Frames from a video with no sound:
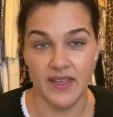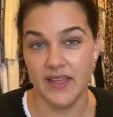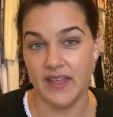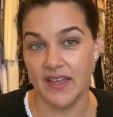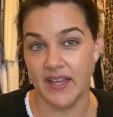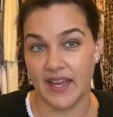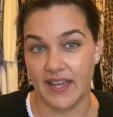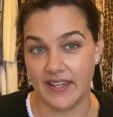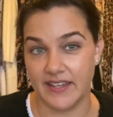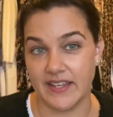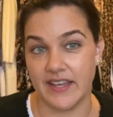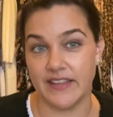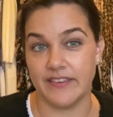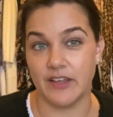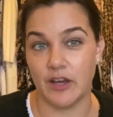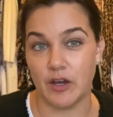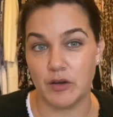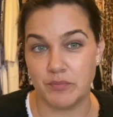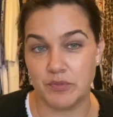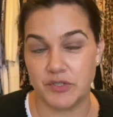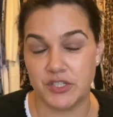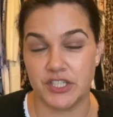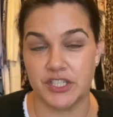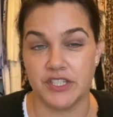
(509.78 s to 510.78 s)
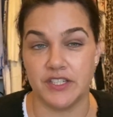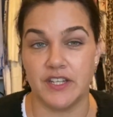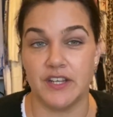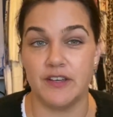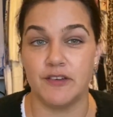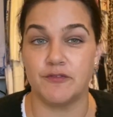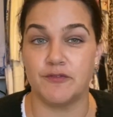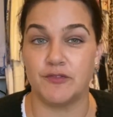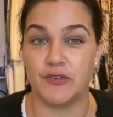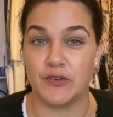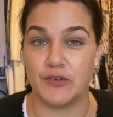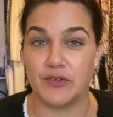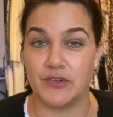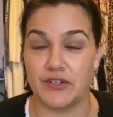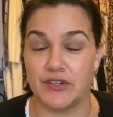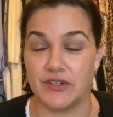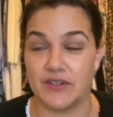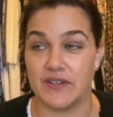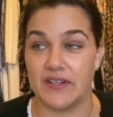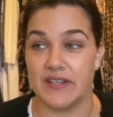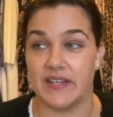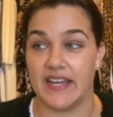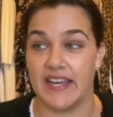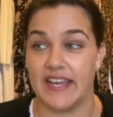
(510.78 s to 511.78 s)
Another option
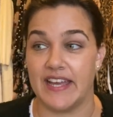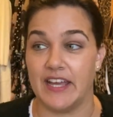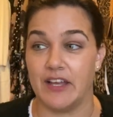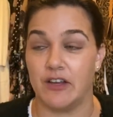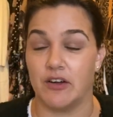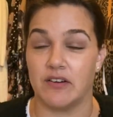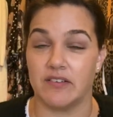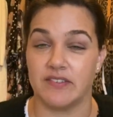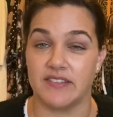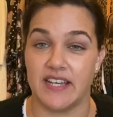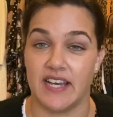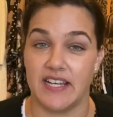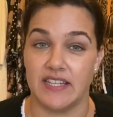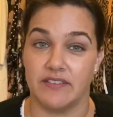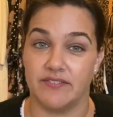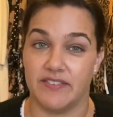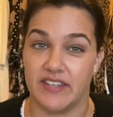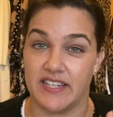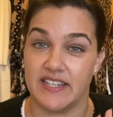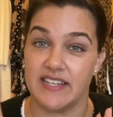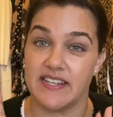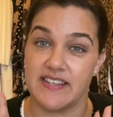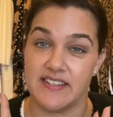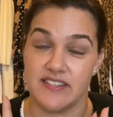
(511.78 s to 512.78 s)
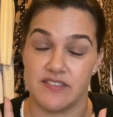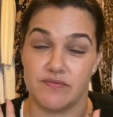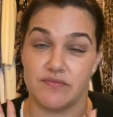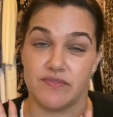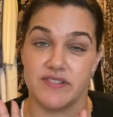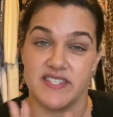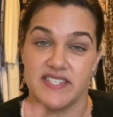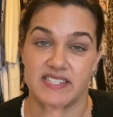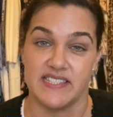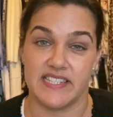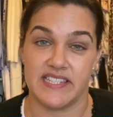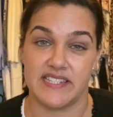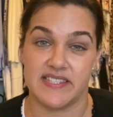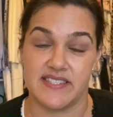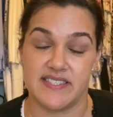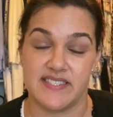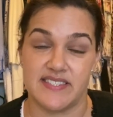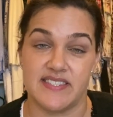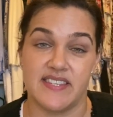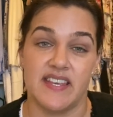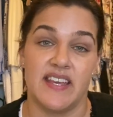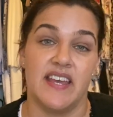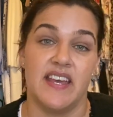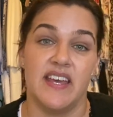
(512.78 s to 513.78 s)
for a cocktail event is
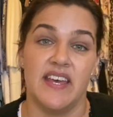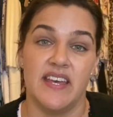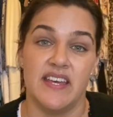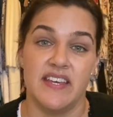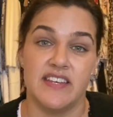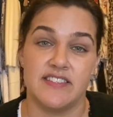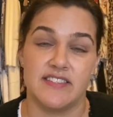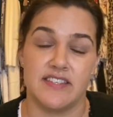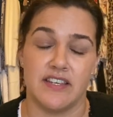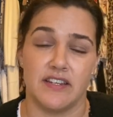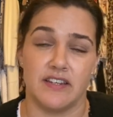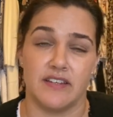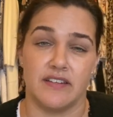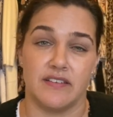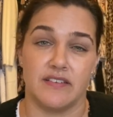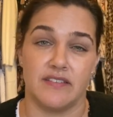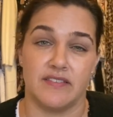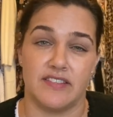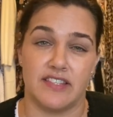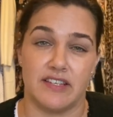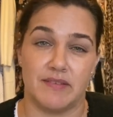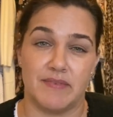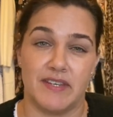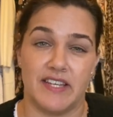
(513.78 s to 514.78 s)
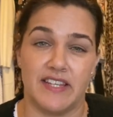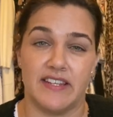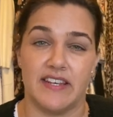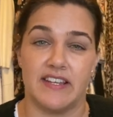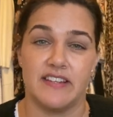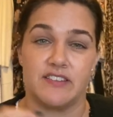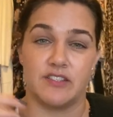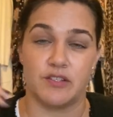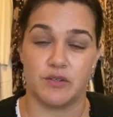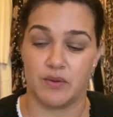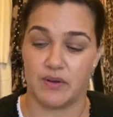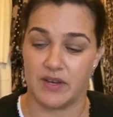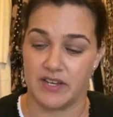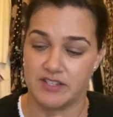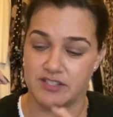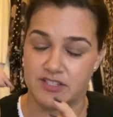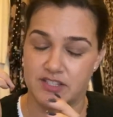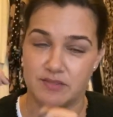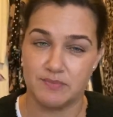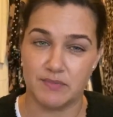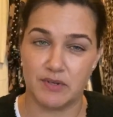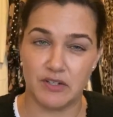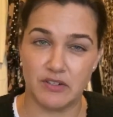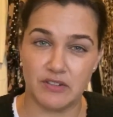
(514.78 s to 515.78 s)
wristlets. So something that's quite
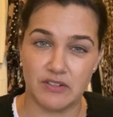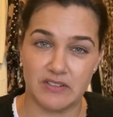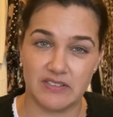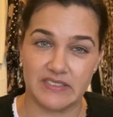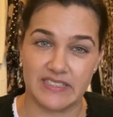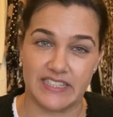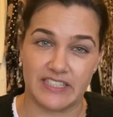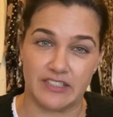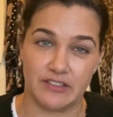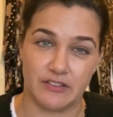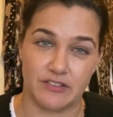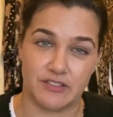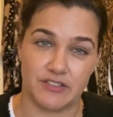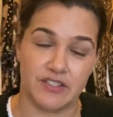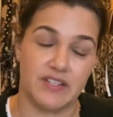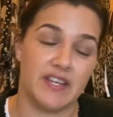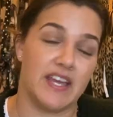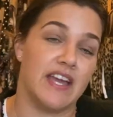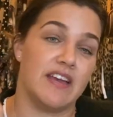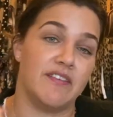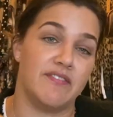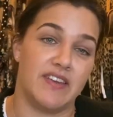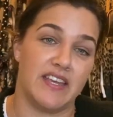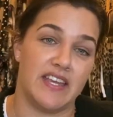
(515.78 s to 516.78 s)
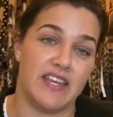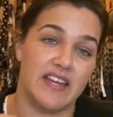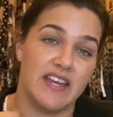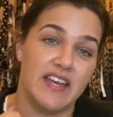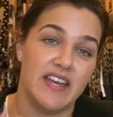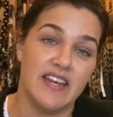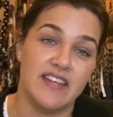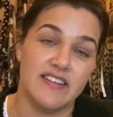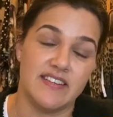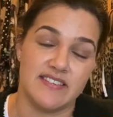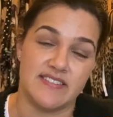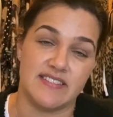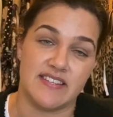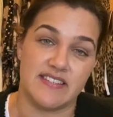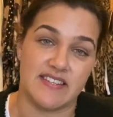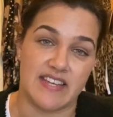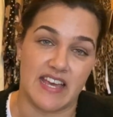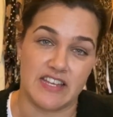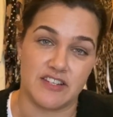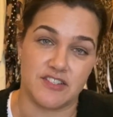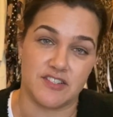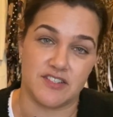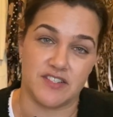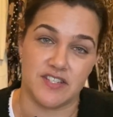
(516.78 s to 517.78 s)
small and not too heavy, just
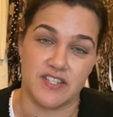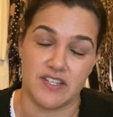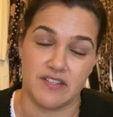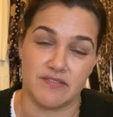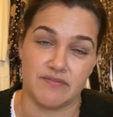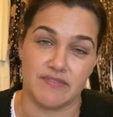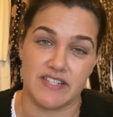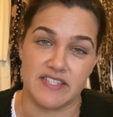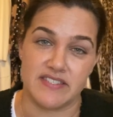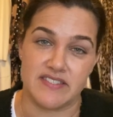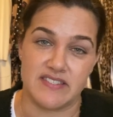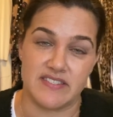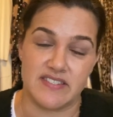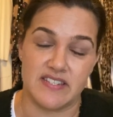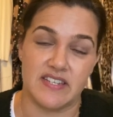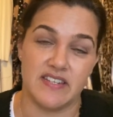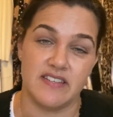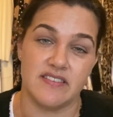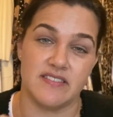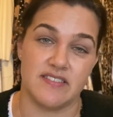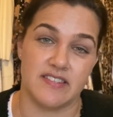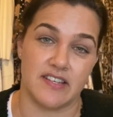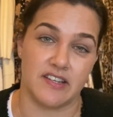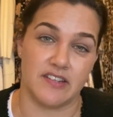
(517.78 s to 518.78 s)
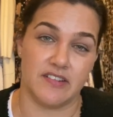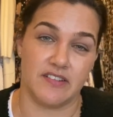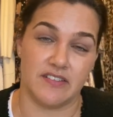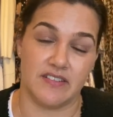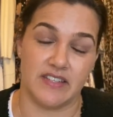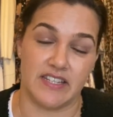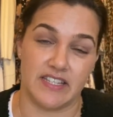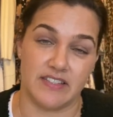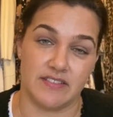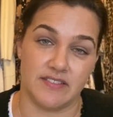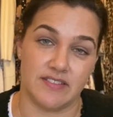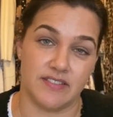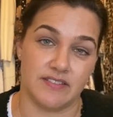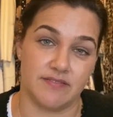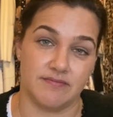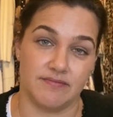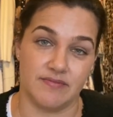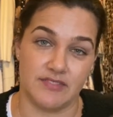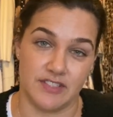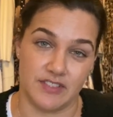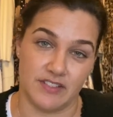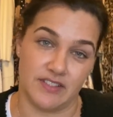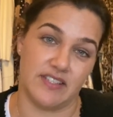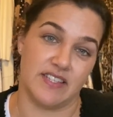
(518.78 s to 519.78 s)
attached to your wrist so that
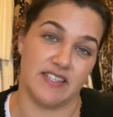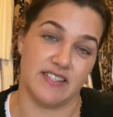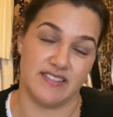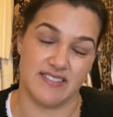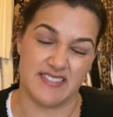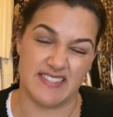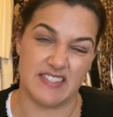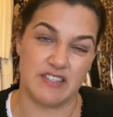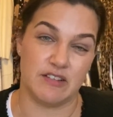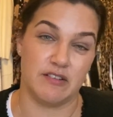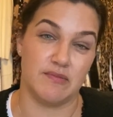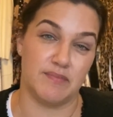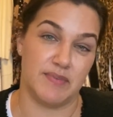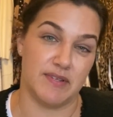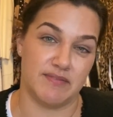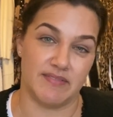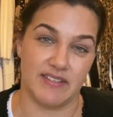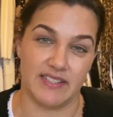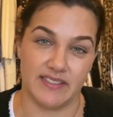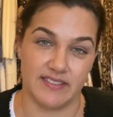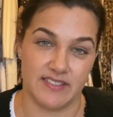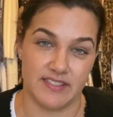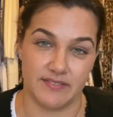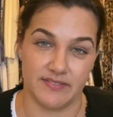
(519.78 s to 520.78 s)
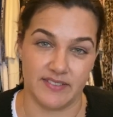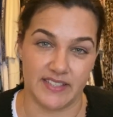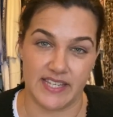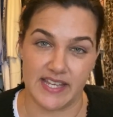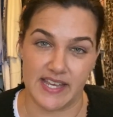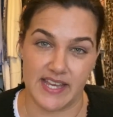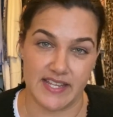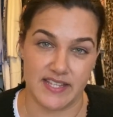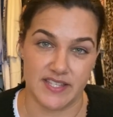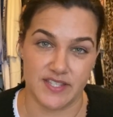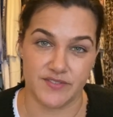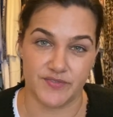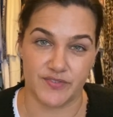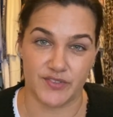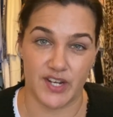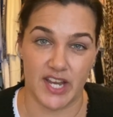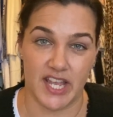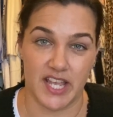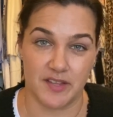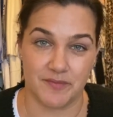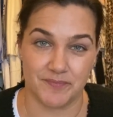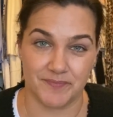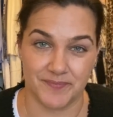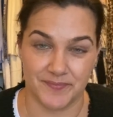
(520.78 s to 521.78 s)
you can still be relatively hands
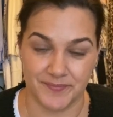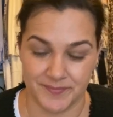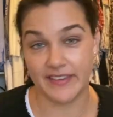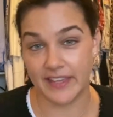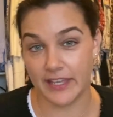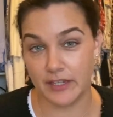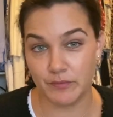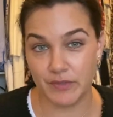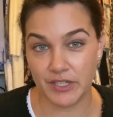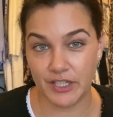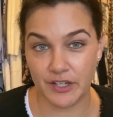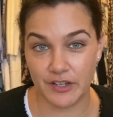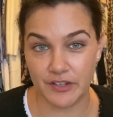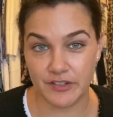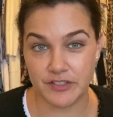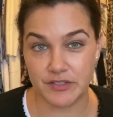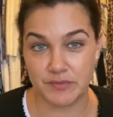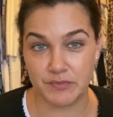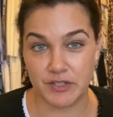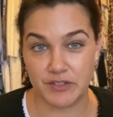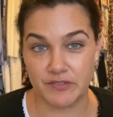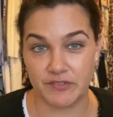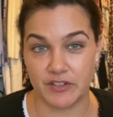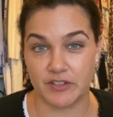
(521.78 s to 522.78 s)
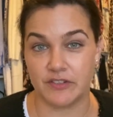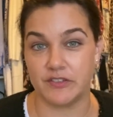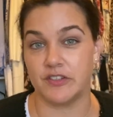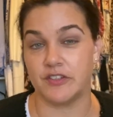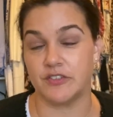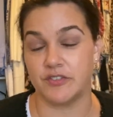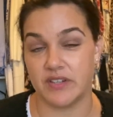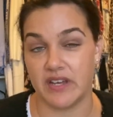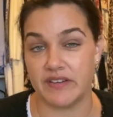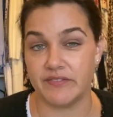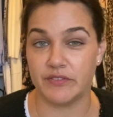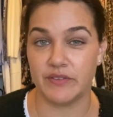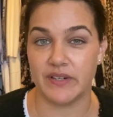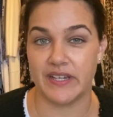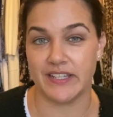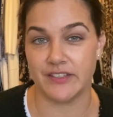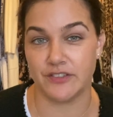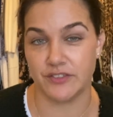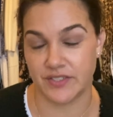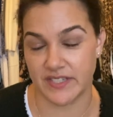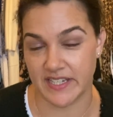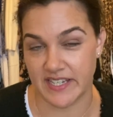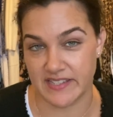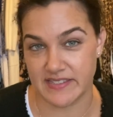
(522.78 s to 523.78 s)
free. Then we're going to move on to travel and
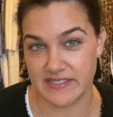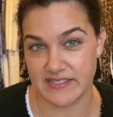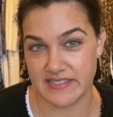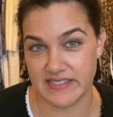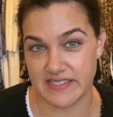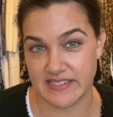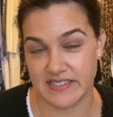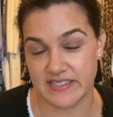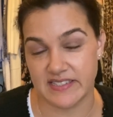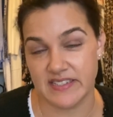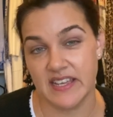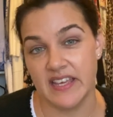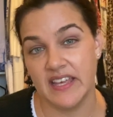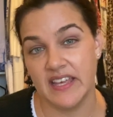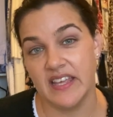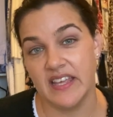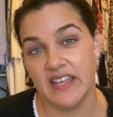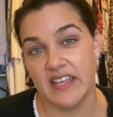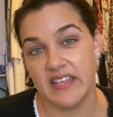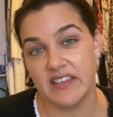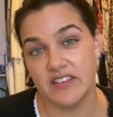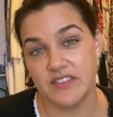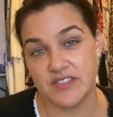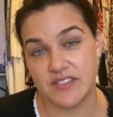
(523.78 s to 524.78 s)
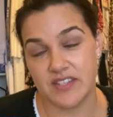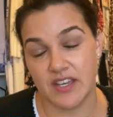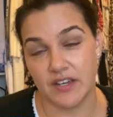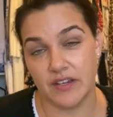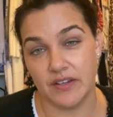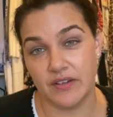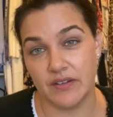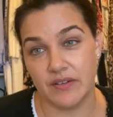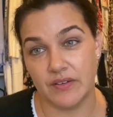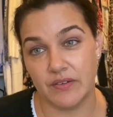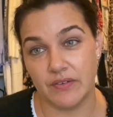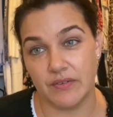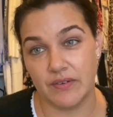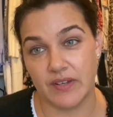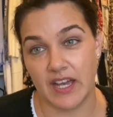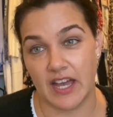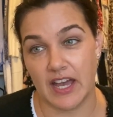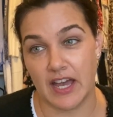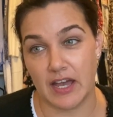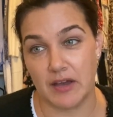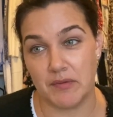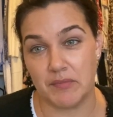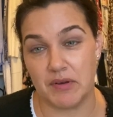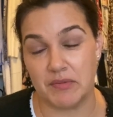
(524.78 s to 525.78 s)
transit. So
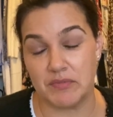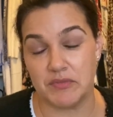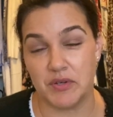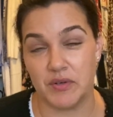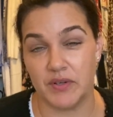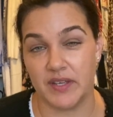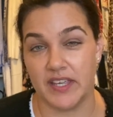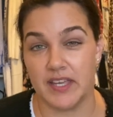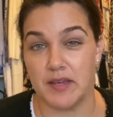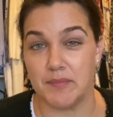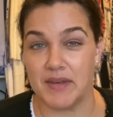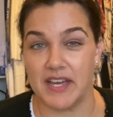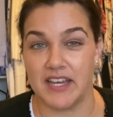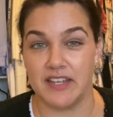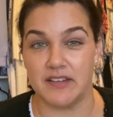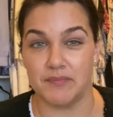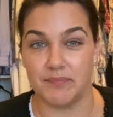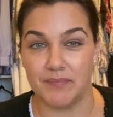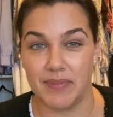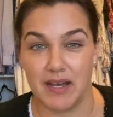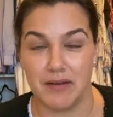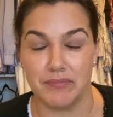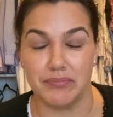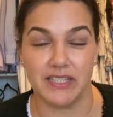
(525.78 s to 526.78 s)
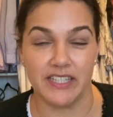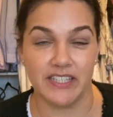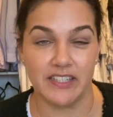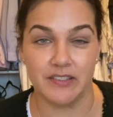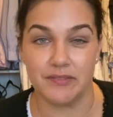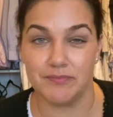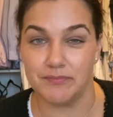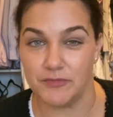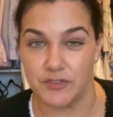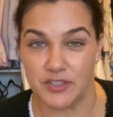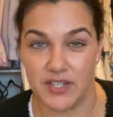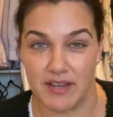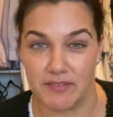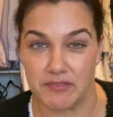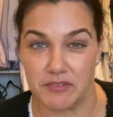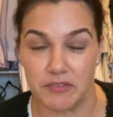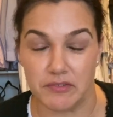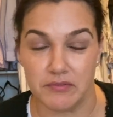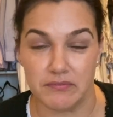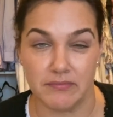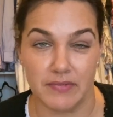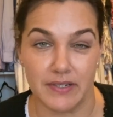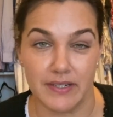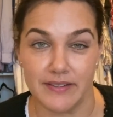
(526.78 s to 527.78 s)
I'm talking about public
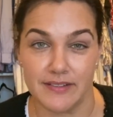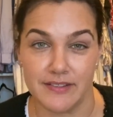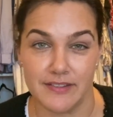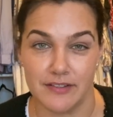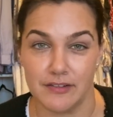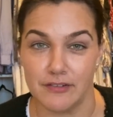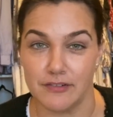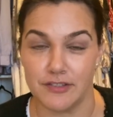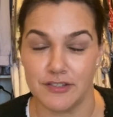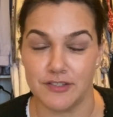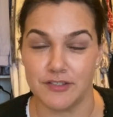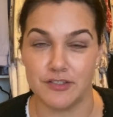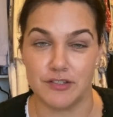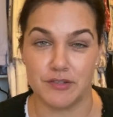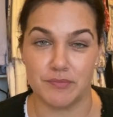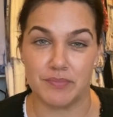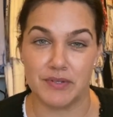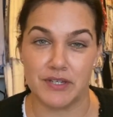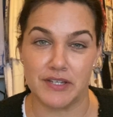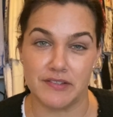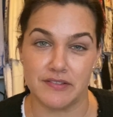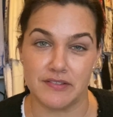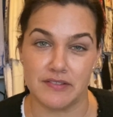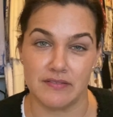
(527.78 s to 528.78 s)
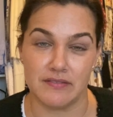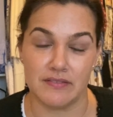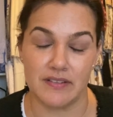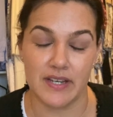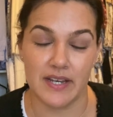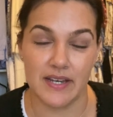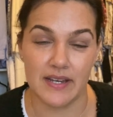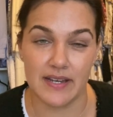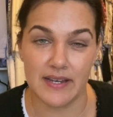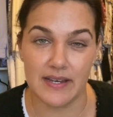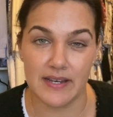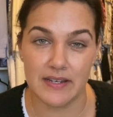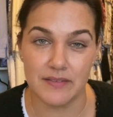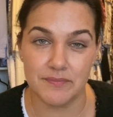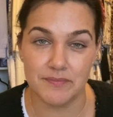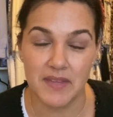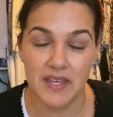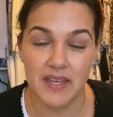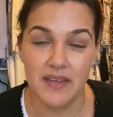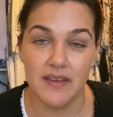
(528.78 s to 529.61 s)
travel where it's not just your personal car.